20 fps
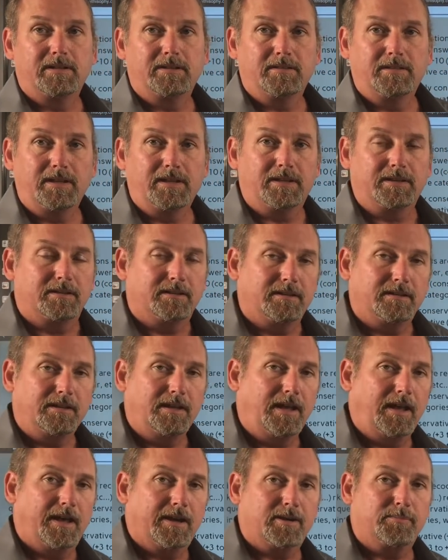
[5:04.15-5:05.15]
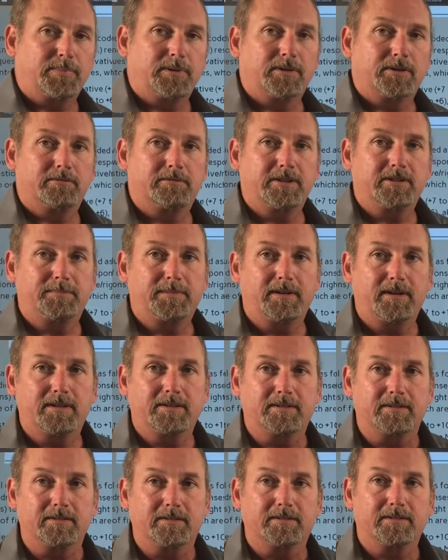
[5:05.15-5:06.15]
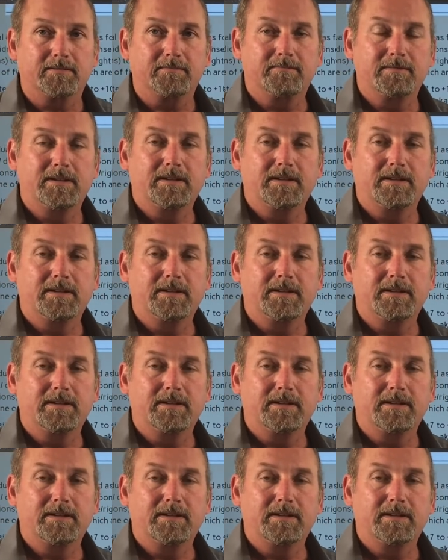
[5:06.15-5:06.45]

Then add up all the responses,